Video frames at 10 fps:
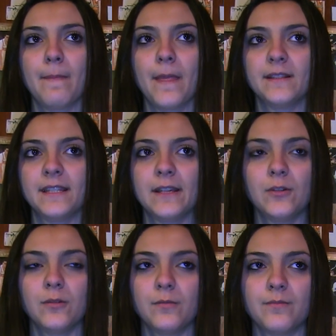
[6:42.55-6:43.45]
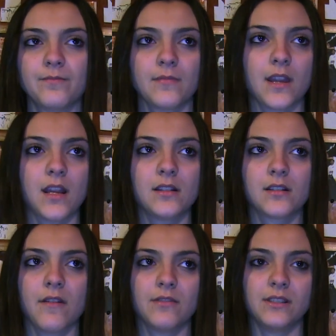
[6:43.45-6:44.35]
until I
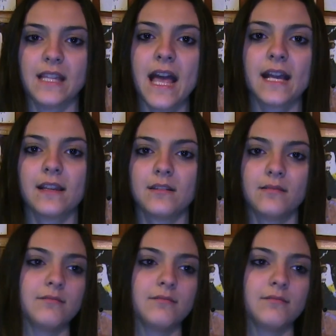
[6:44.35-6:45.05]
discovered Zach,